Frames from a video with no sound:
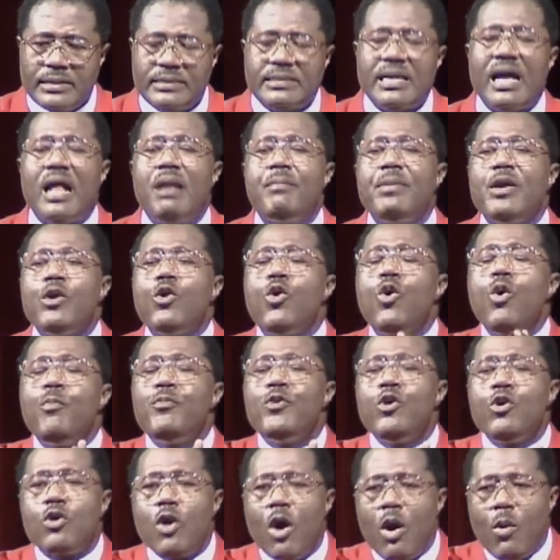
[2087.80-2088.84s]
Tell me whom
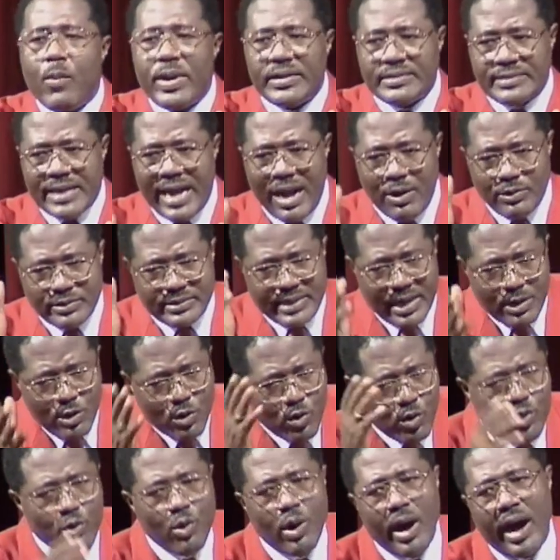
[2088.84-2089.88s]
you go with, I'll tell you
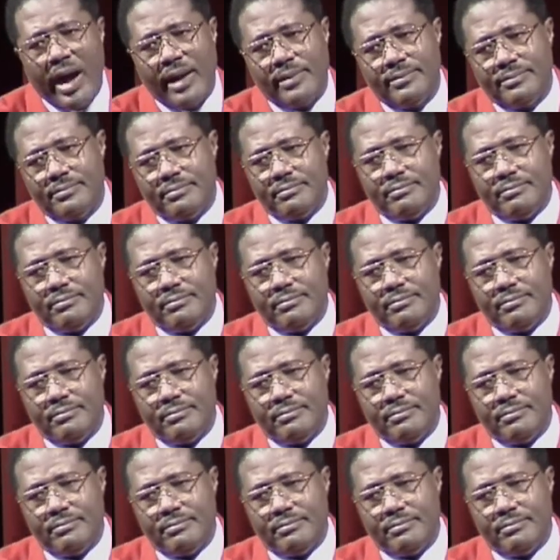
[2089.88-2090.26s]
who you are.